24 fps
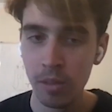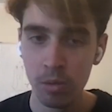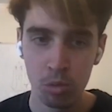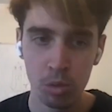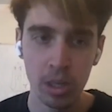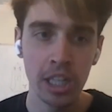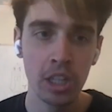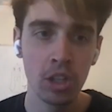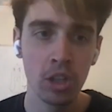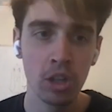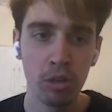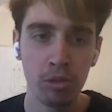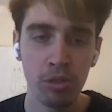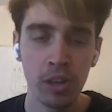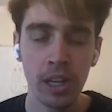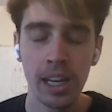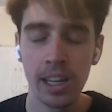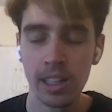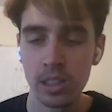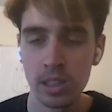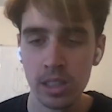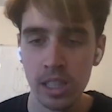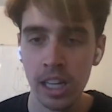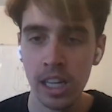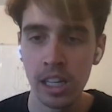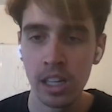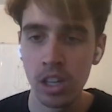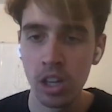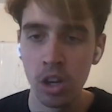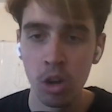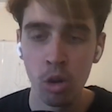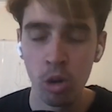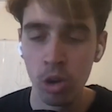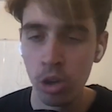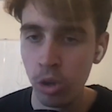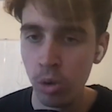regular fans. They had
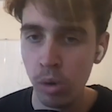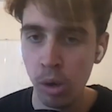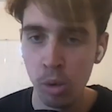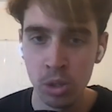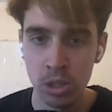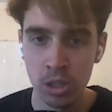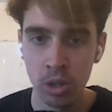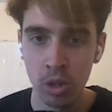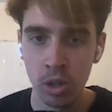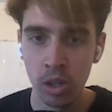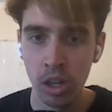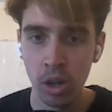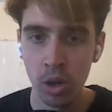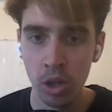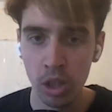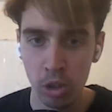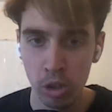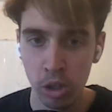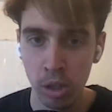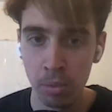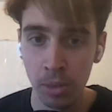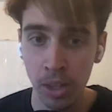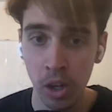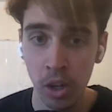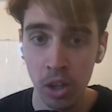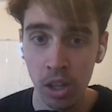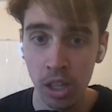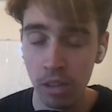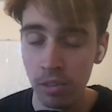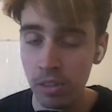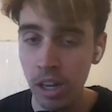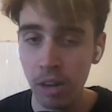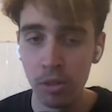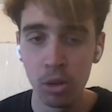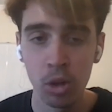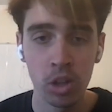no clue what was going on with crypto. They have
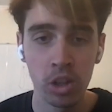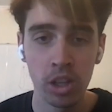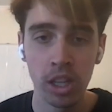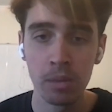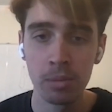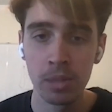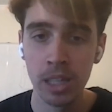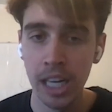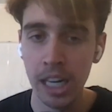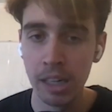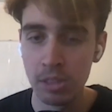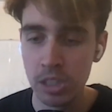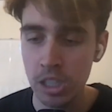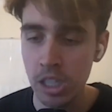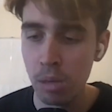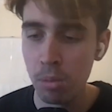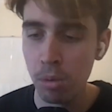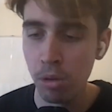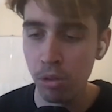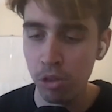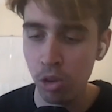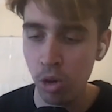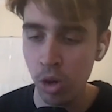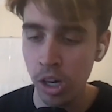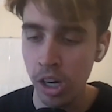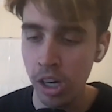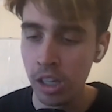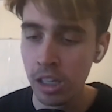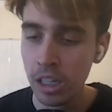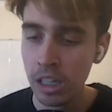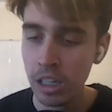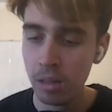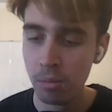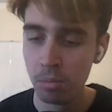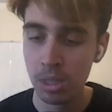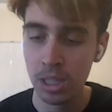never claimed an NFT before.
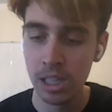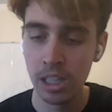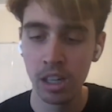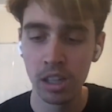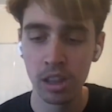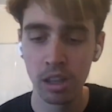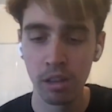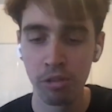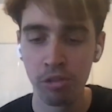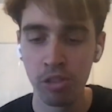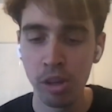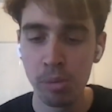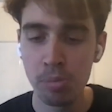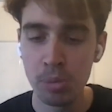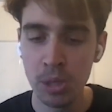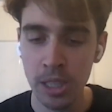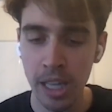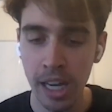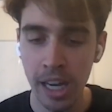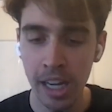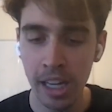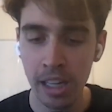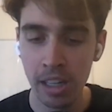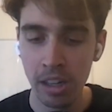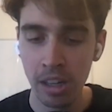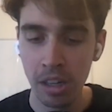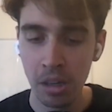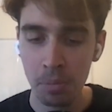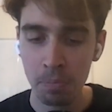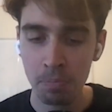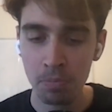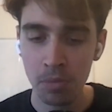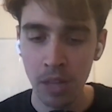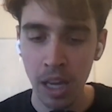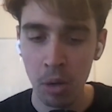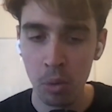But then on the flip side,
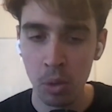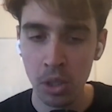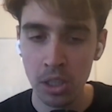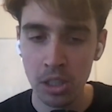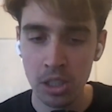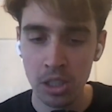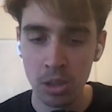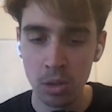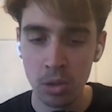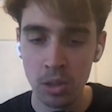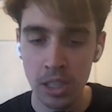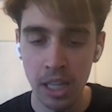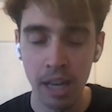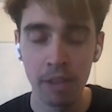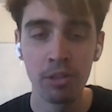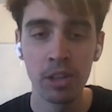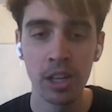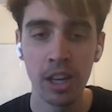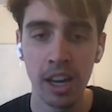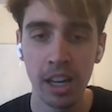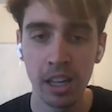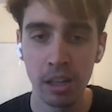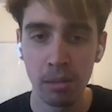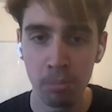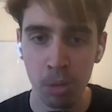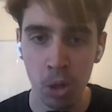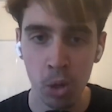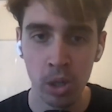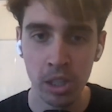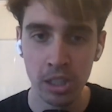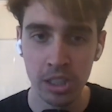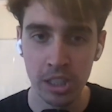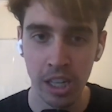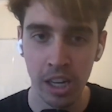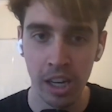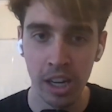I went to DevCon in
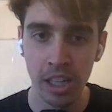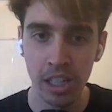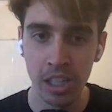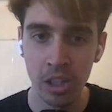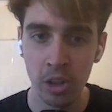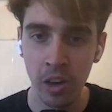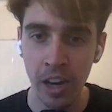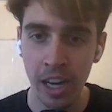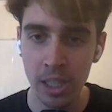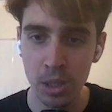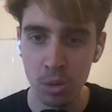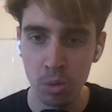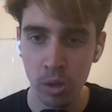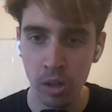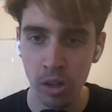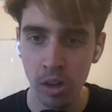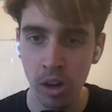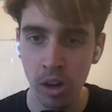Bogota, and you guys were